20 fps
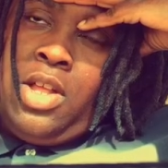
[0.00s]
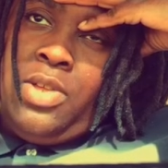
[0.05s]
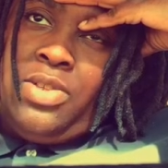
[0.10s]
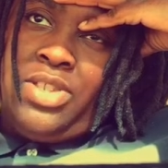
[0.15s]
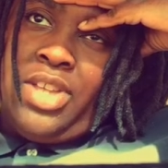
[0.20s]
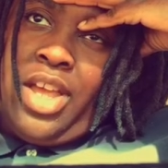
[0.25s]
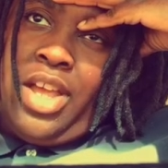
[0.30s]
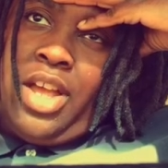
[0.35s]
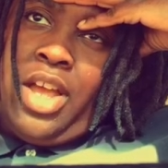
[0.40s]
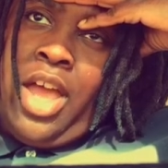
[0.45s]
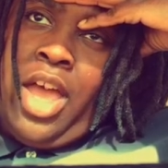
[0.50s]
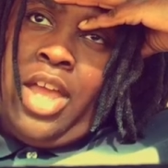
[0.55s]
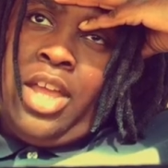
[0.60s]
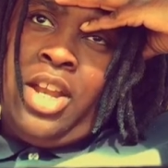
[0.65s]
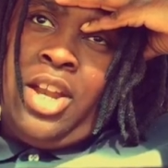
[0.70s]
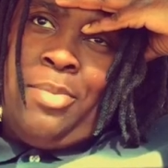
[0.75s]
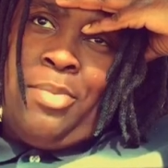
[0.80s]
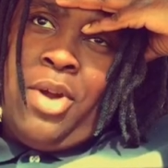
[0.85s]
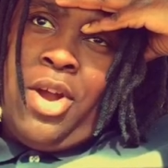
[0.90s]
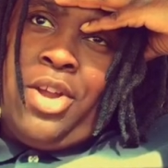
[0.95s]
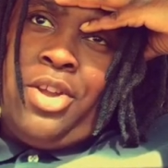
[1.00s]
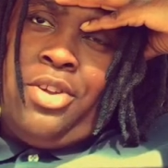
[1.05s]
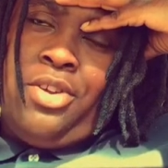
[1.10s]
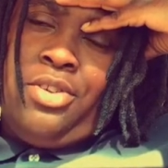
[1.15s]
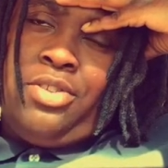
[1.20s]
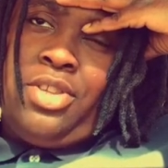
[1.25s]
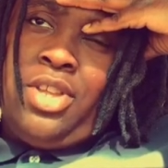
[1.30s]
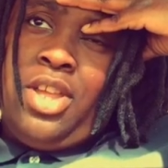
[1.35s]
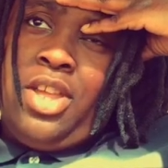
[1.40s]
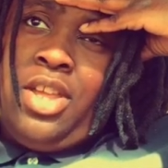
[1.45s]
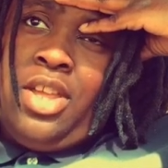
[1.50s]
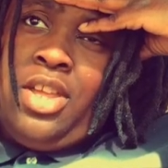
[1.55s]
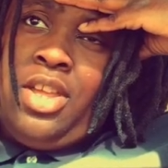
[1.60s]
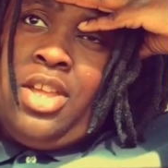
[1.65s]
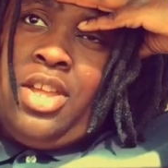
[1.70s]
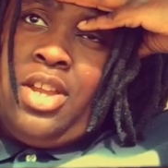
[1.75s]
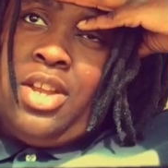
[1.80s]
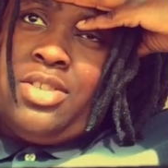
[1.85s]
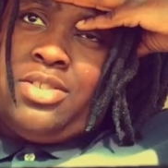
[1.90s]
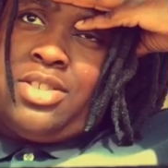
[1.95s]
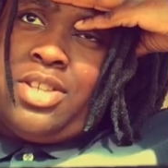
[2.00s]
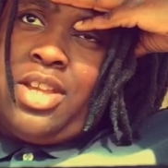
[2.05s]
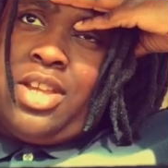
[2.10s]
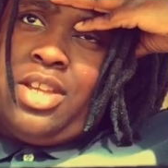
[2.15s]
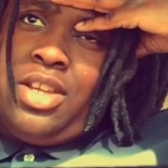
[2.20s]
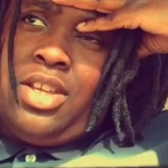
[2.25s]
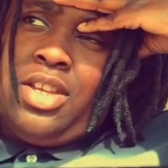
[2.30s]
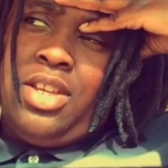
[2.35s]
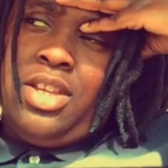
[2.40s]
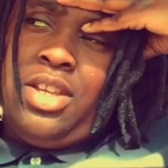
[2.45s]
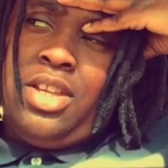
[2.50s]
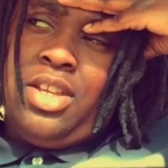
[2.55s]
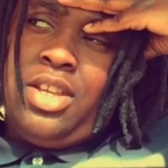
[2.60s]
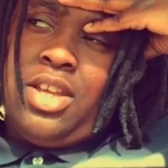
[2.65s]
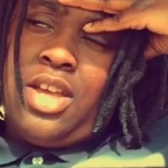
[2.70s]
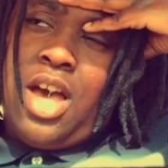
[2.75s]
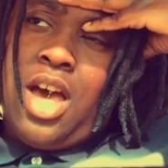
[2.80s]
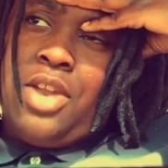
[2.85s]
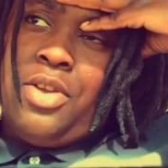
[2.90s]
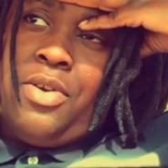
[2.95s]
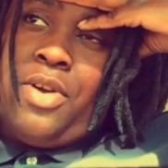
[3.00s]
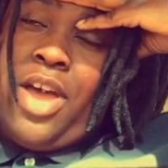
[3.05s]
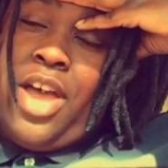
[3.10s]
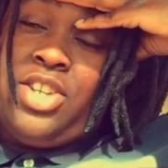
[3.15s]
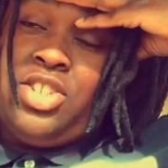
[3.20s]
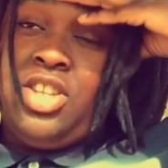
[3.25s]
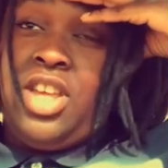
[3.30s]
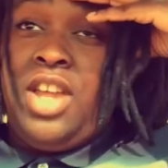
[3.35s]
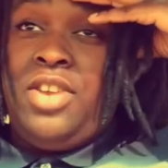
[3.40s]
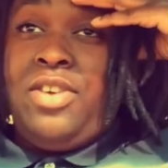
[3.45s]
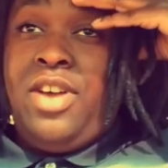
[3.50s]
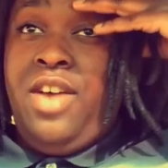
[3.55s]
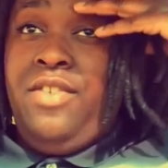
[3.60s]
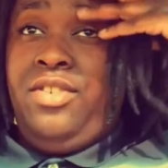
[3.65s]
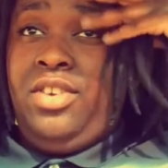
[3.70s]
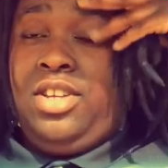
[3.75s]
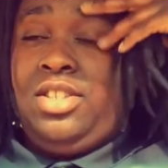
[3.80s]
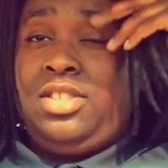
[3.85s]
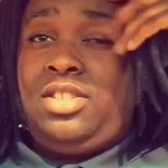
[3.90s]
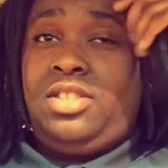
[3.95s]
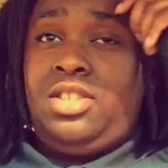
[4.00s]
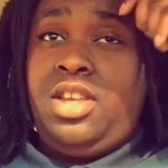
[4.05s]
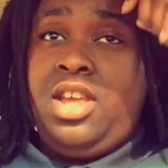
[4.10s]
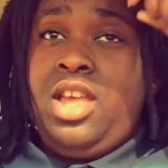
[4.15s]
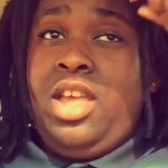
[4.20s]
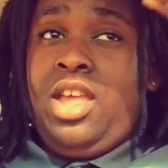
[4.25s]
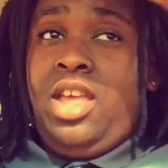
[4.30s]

was like, hey, can I borrow your thing? And I was like, I don't have it, because